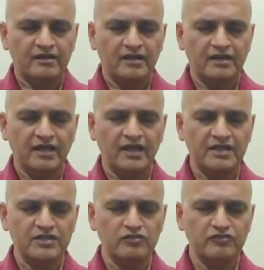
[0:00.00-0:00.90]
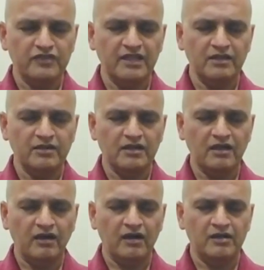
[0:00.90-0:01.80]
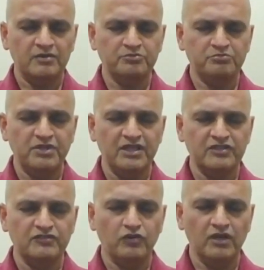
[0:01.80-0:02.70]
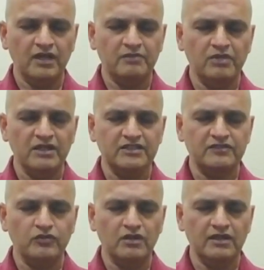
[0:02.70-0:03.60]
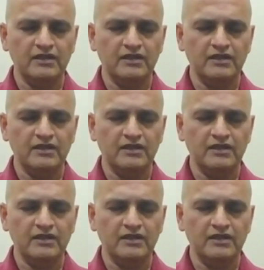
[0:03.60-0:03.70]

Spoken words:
And as you feel calm, peaceful, and blissful,